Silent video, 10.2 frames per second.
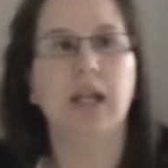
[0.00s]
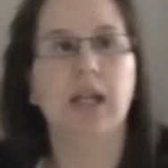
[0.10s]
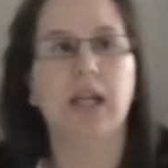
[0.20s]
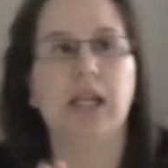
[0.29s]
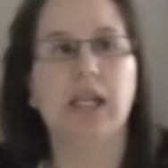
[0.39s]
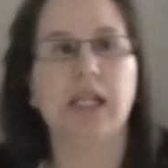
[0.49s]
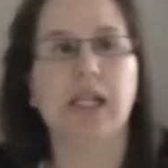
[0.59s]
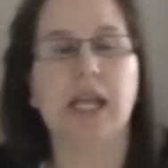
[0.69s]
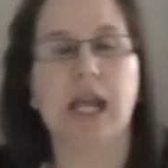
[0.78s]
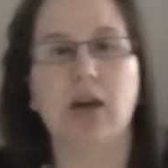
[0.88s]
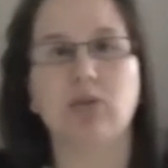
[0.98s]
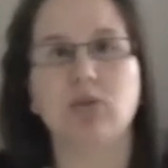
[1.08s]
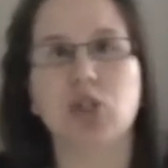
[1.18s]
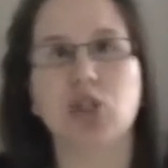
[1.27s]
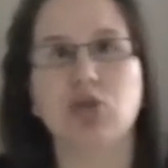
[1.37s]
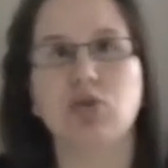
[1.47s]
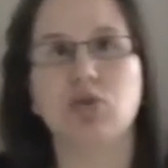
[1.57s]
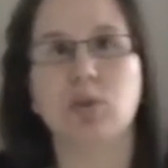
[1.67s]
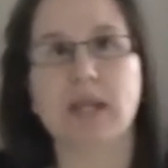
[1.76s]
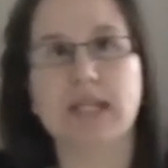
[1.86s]
He can count to
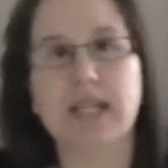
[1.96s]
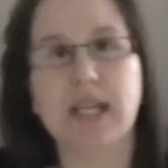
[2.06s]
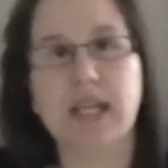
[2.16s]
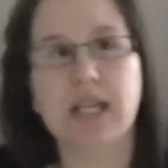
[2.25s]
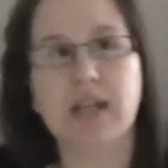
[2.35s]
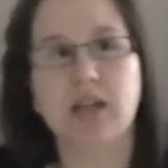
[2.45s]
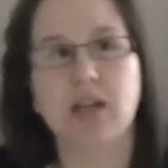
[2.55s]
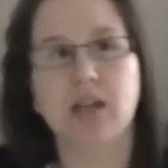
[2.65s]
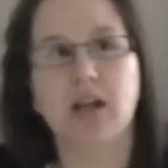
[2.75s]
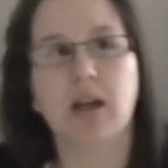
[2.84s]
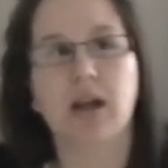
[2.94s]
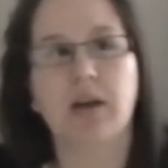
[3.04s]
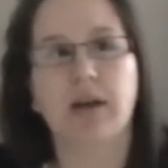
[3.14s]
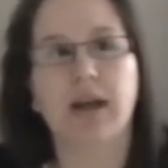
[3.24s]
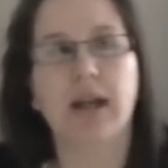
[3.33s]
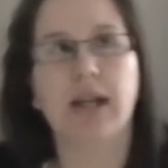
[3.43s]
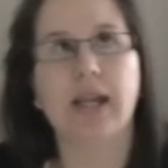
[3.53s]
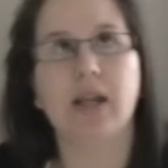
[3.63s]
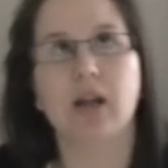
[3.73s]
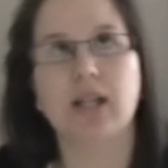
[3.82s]
20, and he
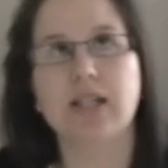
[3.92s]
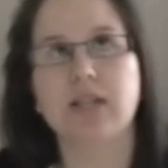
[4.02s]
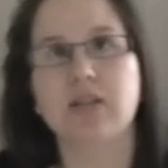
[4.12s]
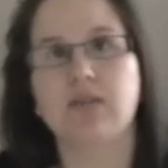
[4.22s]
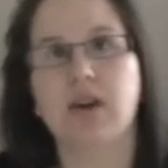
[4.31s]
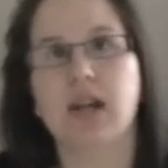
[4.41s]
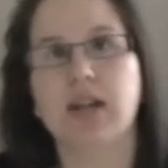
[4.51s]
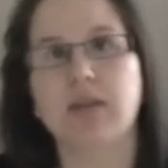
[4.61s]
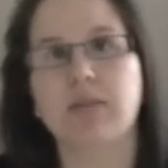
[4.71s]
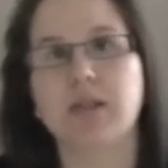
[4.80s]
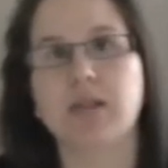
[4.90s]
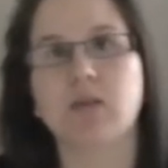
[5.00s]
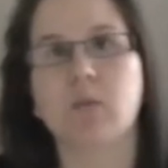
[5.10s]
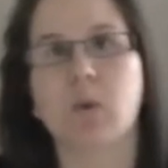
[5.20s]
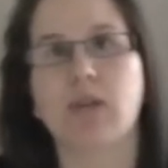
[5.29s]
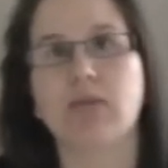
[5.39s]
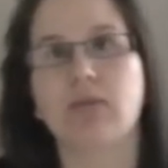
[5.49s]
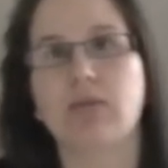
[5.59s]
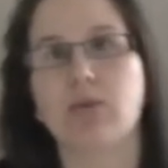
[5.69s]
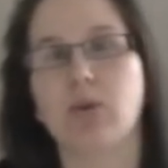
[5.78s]
can identify numbers 1
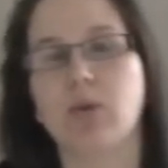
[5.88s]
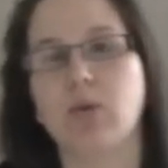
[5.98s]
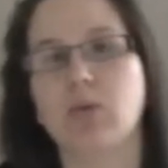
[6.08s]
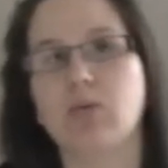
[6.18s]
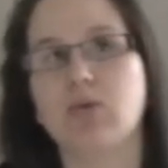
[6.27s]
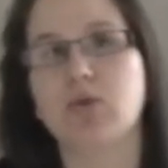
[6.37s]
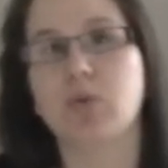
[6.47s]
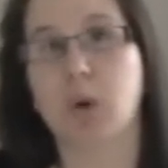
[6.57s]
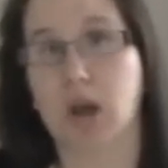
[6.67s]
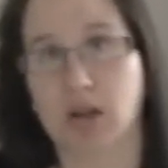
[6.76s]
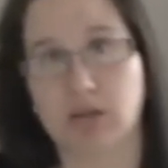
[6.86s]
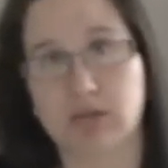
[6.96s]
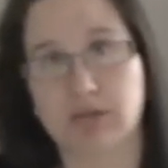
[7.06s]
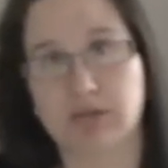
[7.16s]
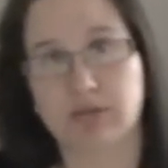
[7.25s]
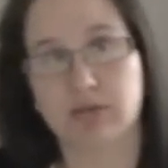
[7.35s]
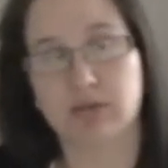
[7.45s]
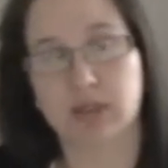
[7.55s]
through 12.